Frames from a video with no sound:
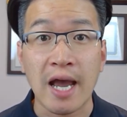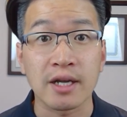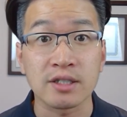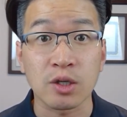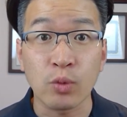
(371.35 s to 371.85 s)

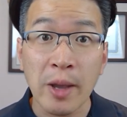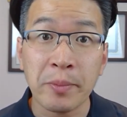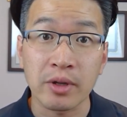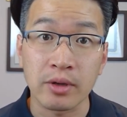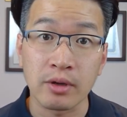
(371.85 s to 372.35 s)
as a
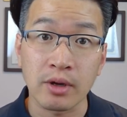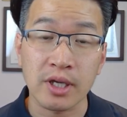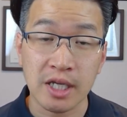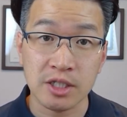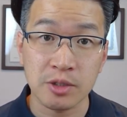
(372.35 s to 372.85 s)
weapon
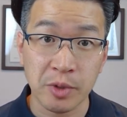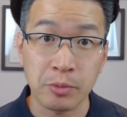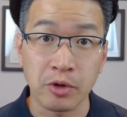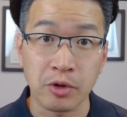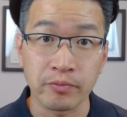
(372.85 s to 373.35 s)
against
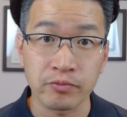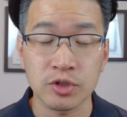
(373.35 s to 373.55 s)
people?